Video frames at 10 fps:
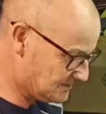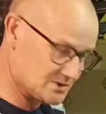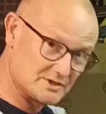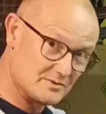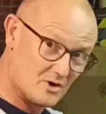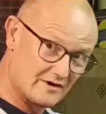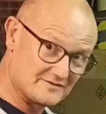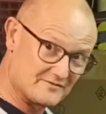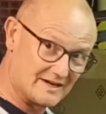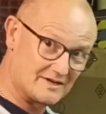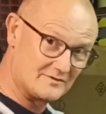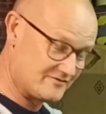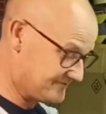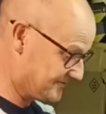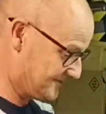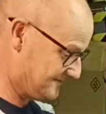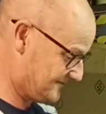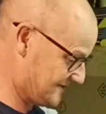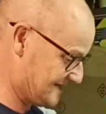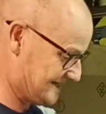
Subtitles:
dear wife to thank you for that.